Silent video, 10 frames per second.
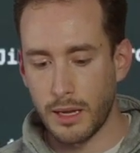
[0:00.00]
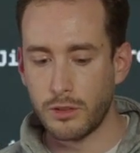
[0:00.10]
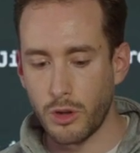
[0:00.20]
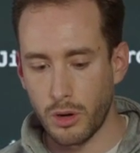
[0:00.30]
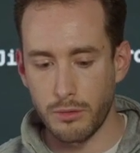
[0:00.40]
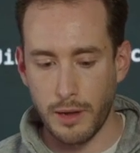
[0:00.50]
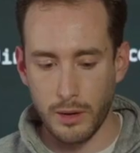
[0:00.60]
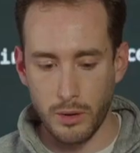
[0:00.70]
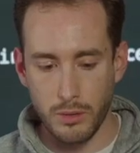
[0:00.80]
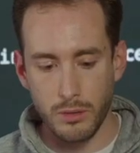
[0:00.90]
dollar
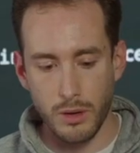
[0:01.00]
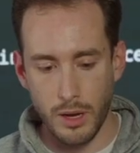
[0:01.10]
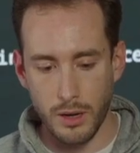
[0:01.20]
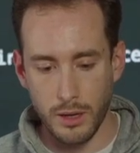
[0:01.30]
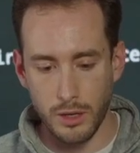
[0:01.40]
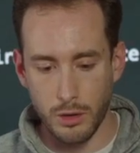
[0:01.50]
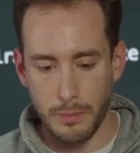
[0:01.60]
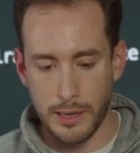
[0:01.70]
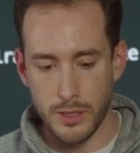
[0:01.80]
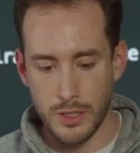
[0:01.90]
value in
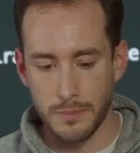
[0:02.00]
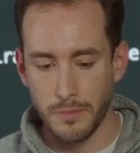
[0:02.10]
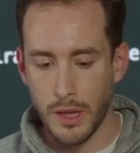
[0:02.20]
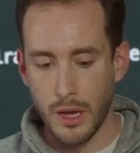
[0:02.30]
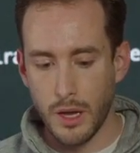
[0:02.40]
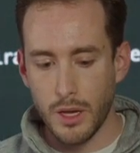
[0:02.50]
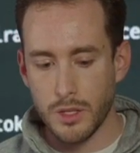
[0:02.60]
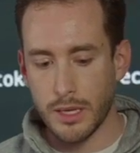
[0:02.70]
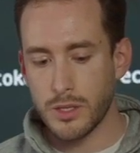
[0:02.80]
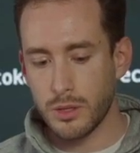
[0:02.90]
comparison. So
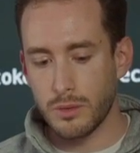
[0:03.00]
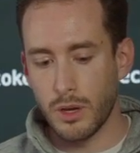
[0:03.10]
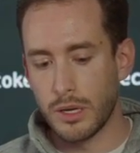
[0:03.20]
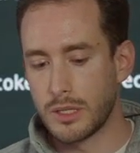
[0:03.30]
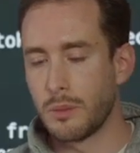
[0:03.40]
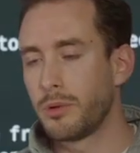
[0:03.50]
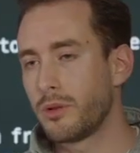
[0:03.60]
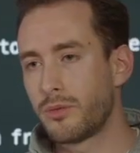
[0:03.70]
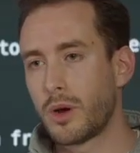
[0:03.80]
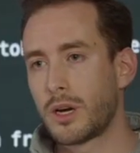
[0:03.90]
that's an example of
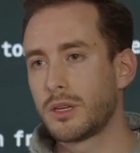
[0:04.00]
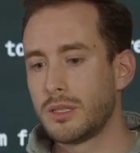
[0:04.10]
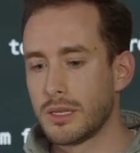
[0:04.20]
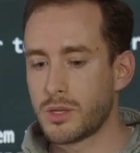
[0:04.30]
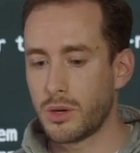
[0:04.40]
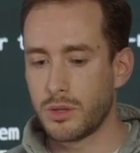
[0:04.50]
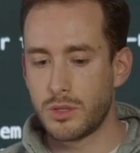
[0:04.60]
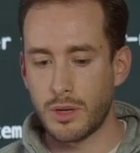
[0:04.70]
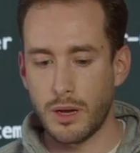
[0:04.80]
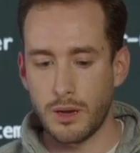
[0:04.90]
where Discode
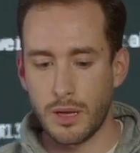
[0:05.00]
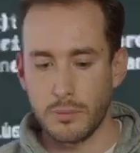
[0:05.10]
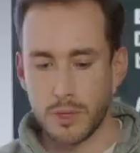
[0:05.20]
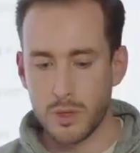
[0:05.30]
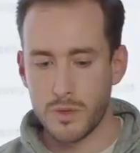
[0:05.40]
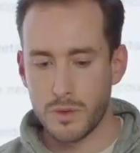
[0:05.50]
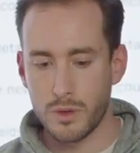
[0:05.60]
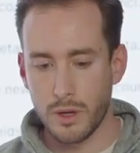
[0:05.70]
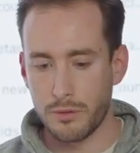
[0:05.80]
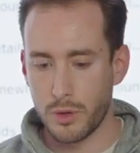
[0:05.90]
can be useful.
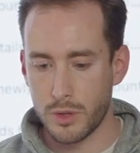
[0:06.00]
If you're